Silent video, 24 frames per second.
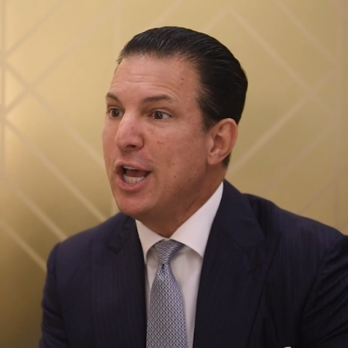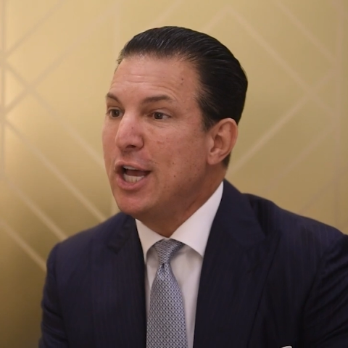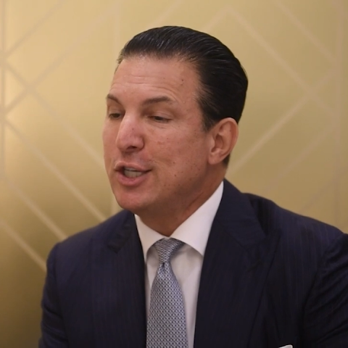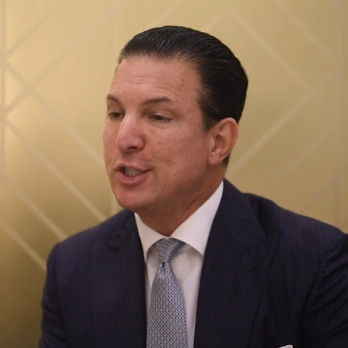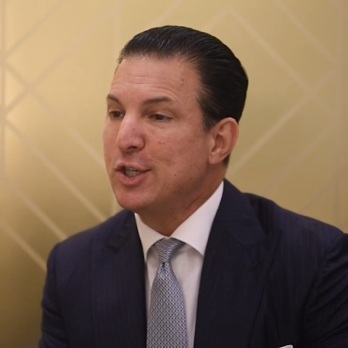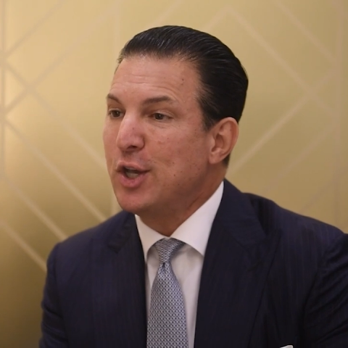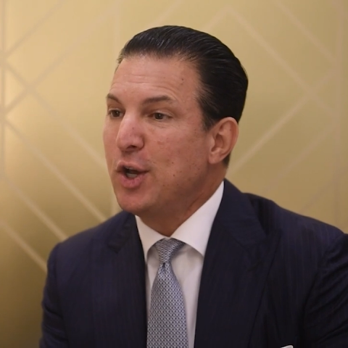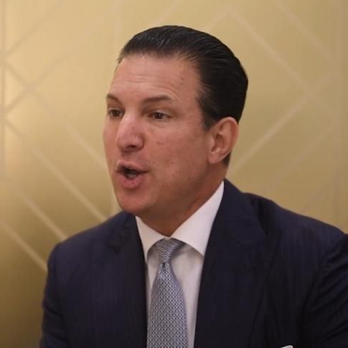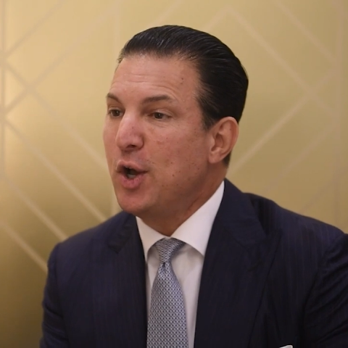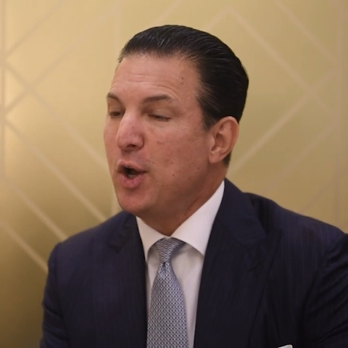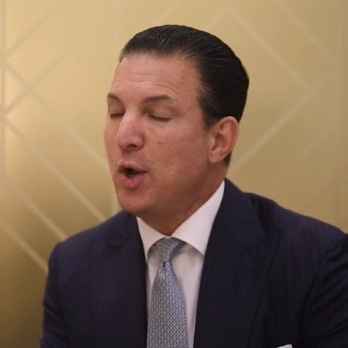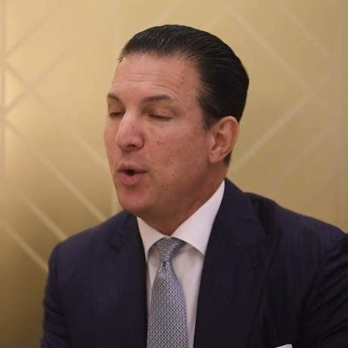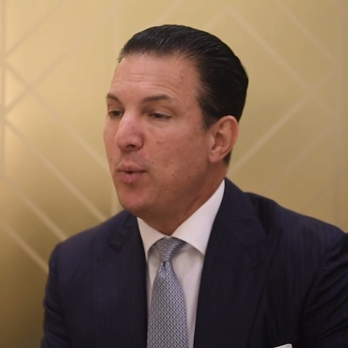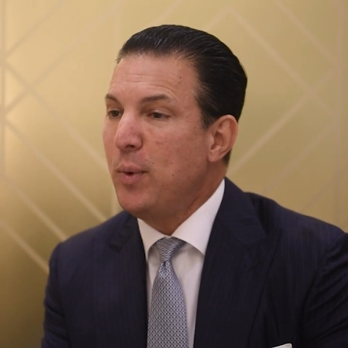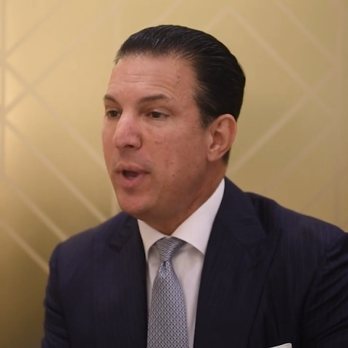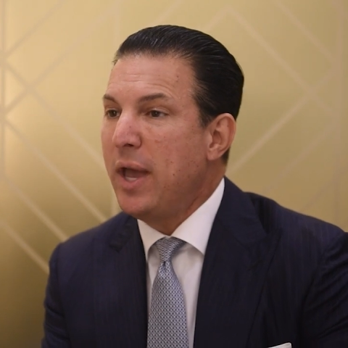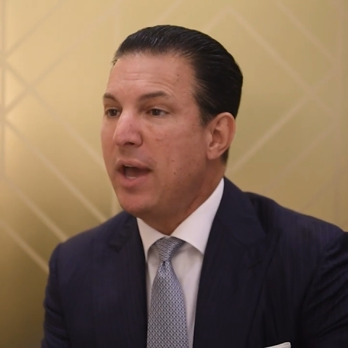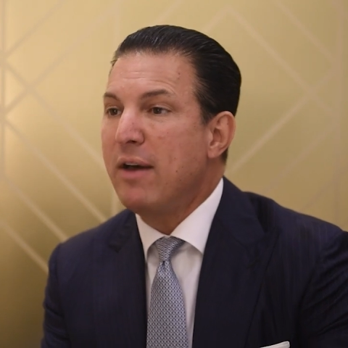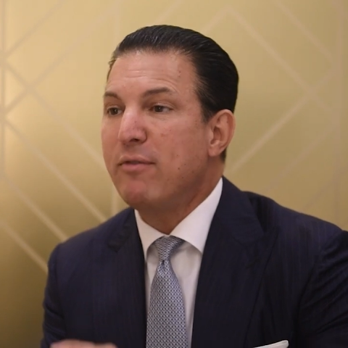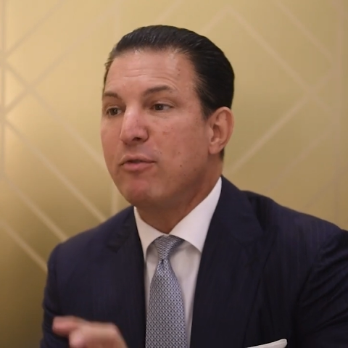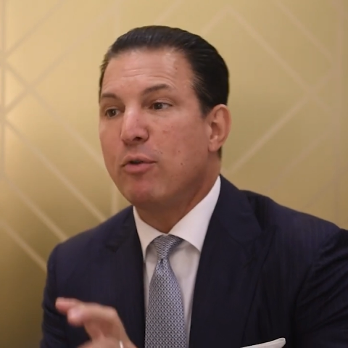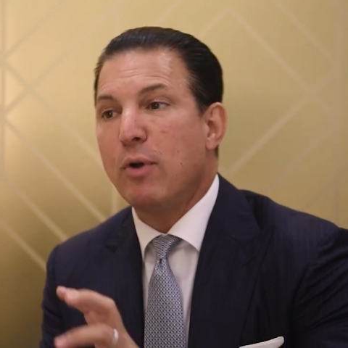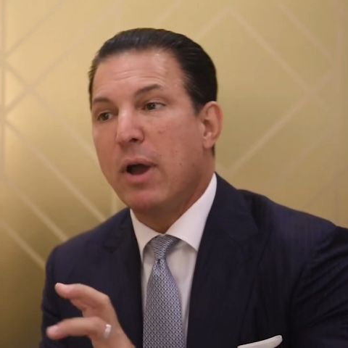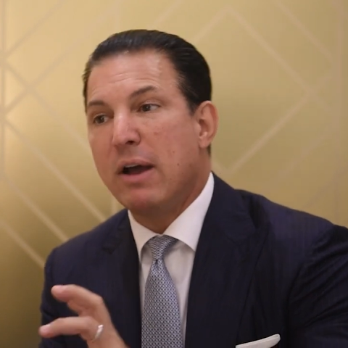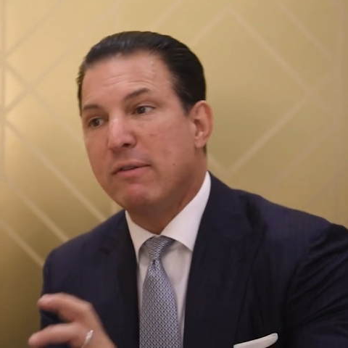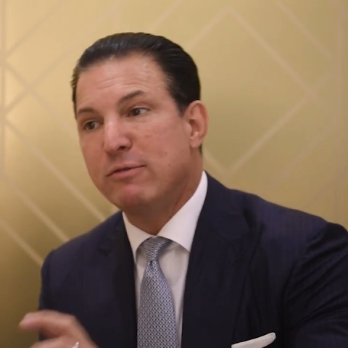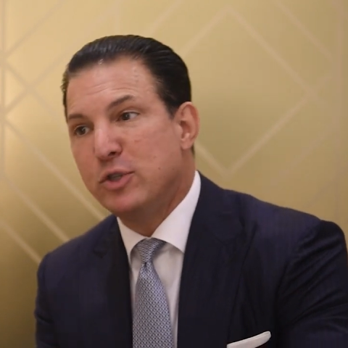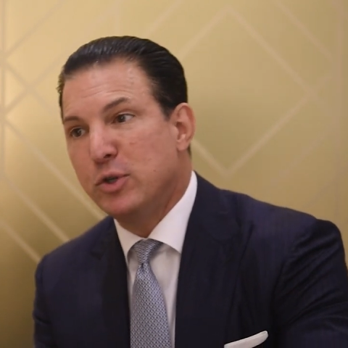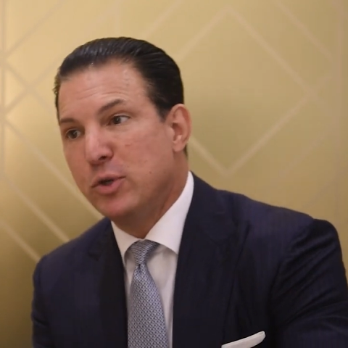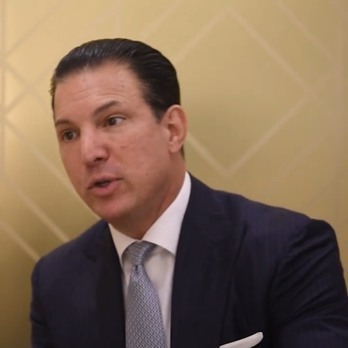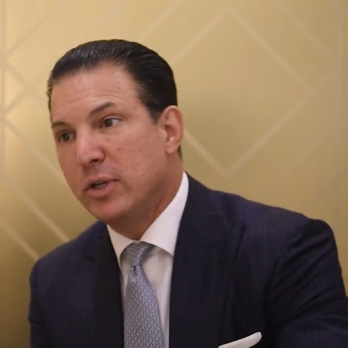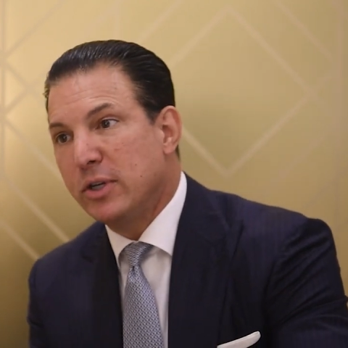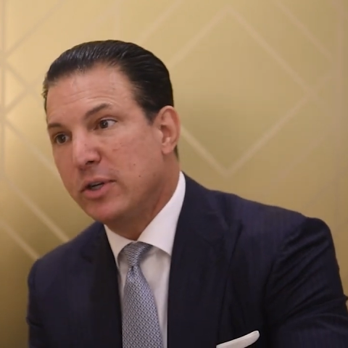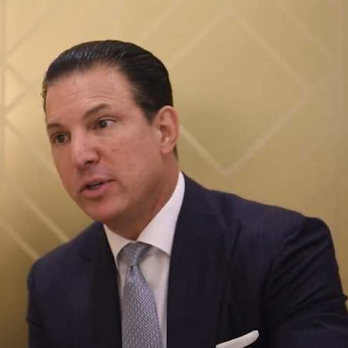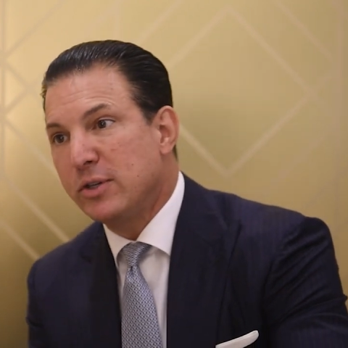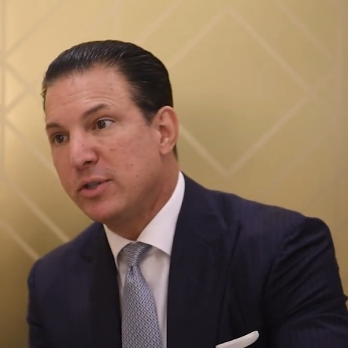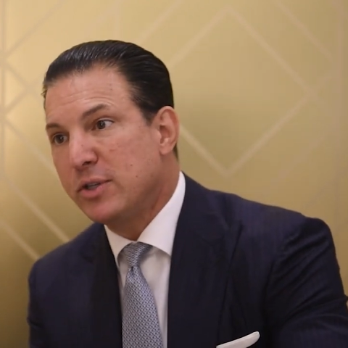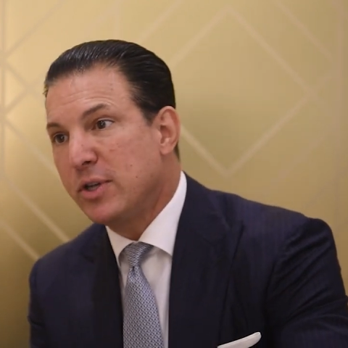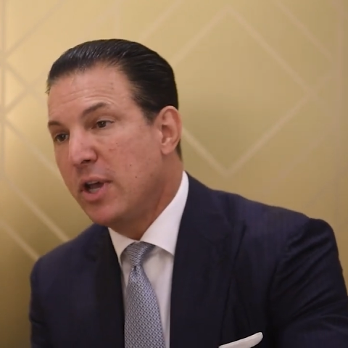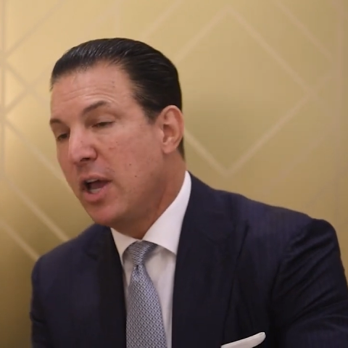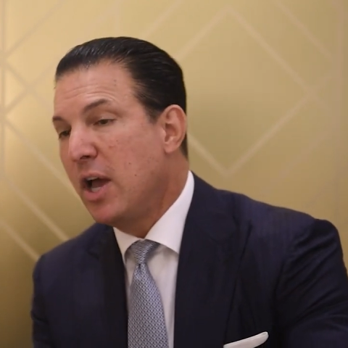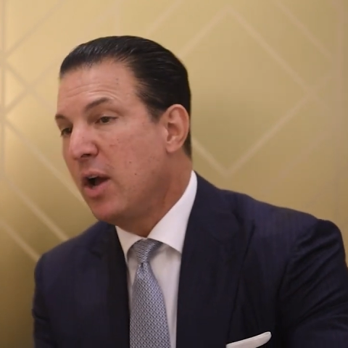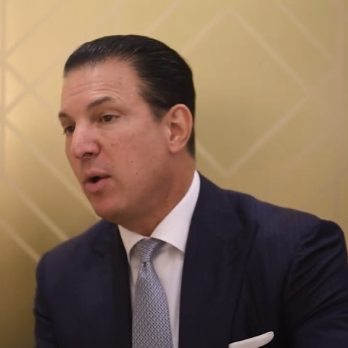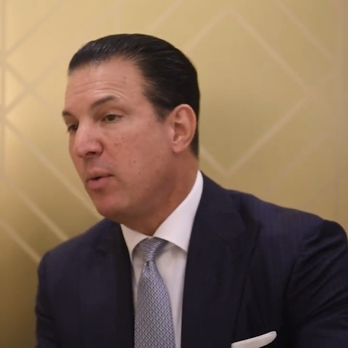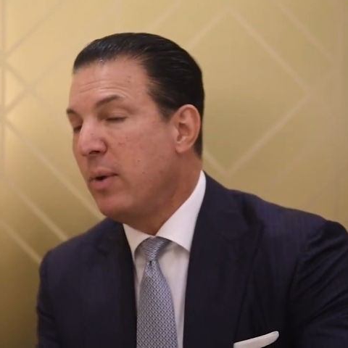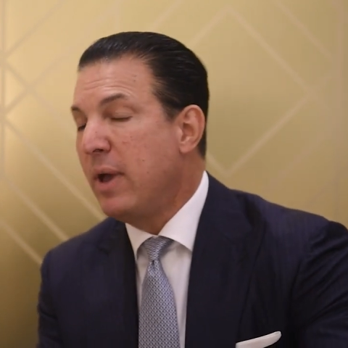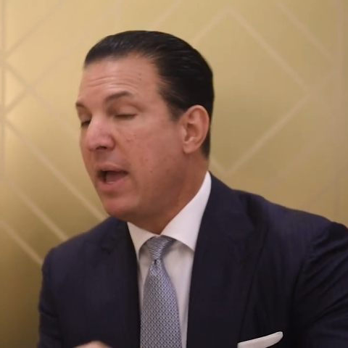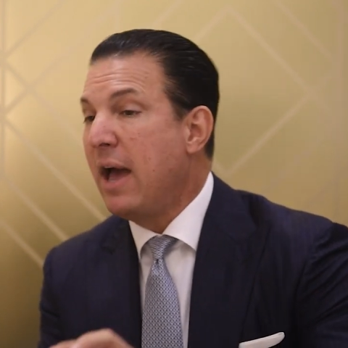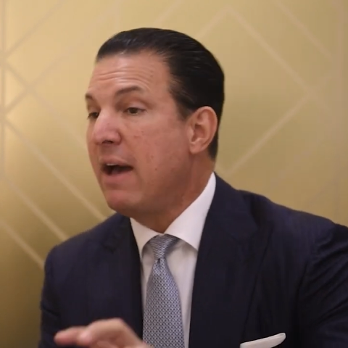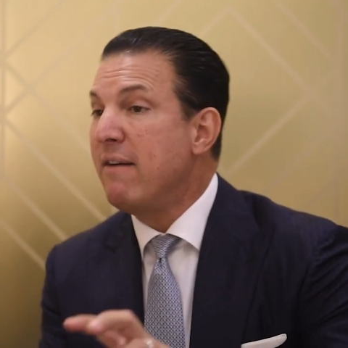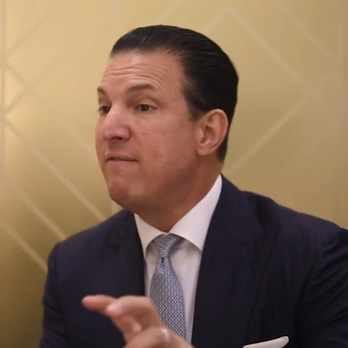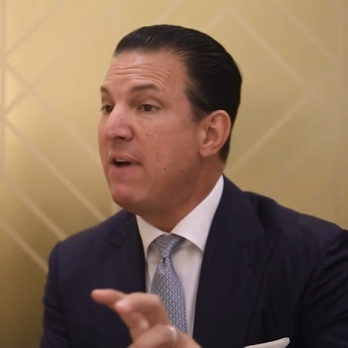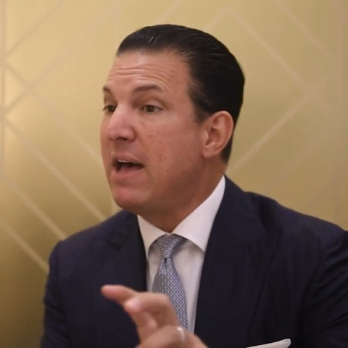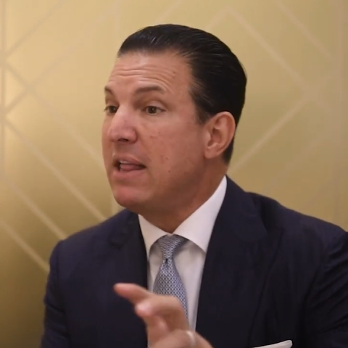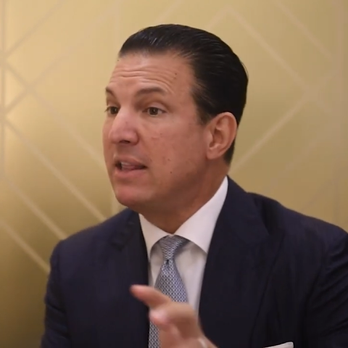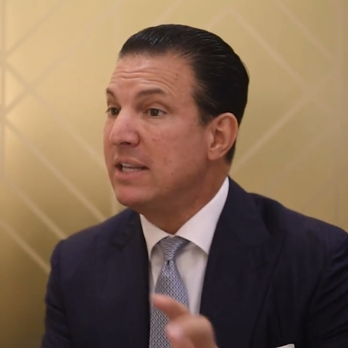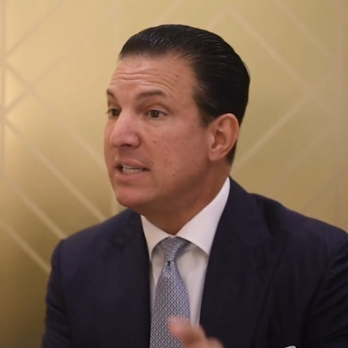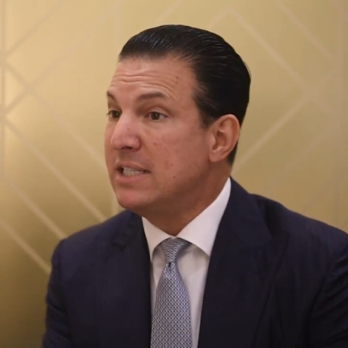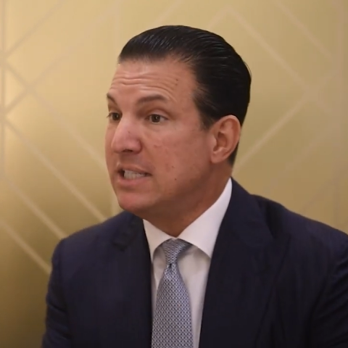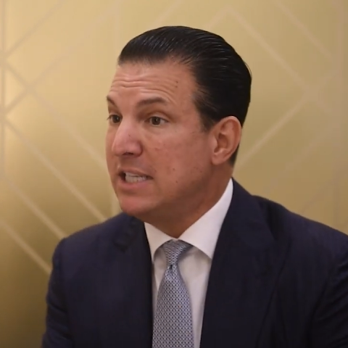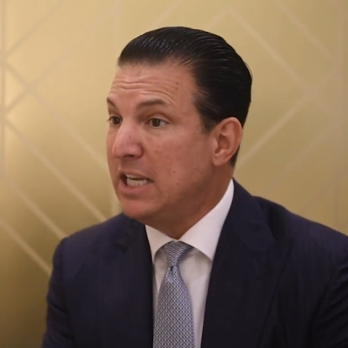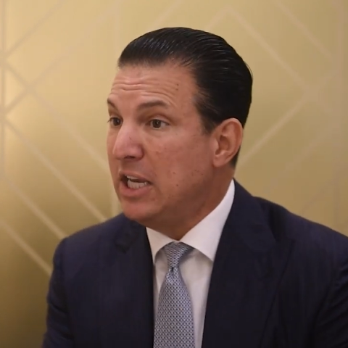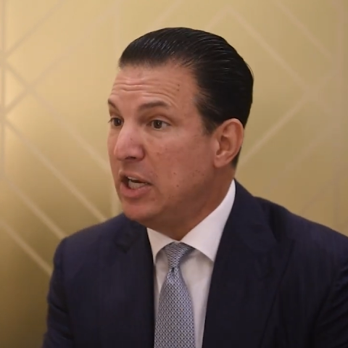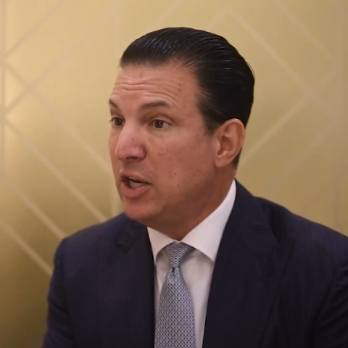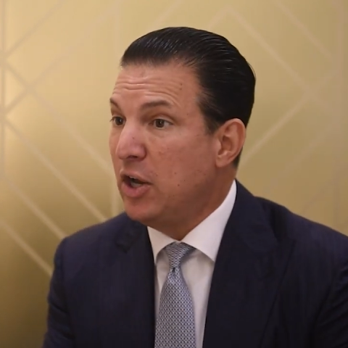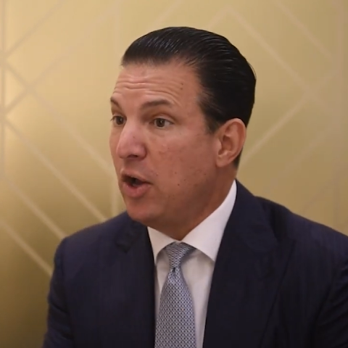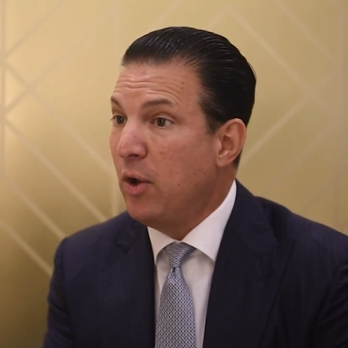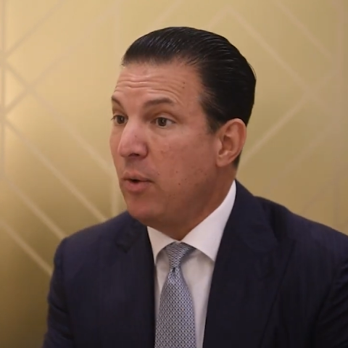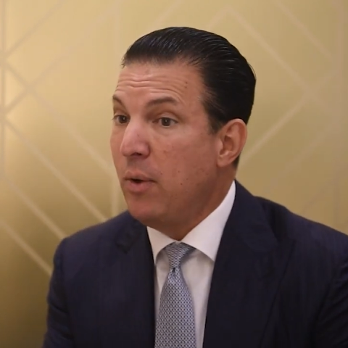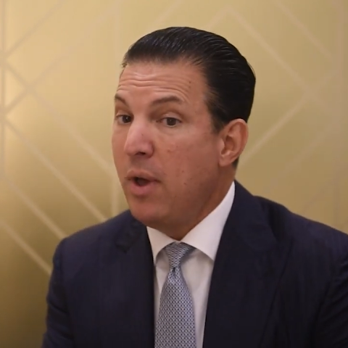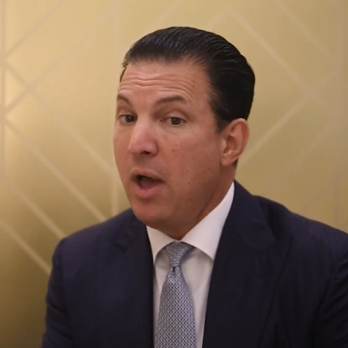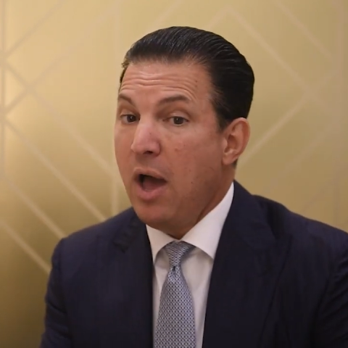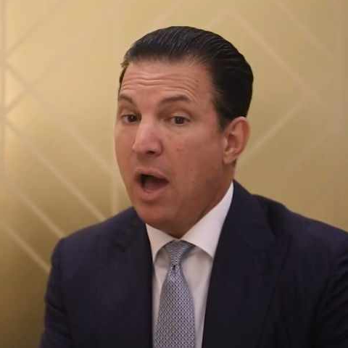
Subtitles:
So we have Graff Jewelers, we have Valentino.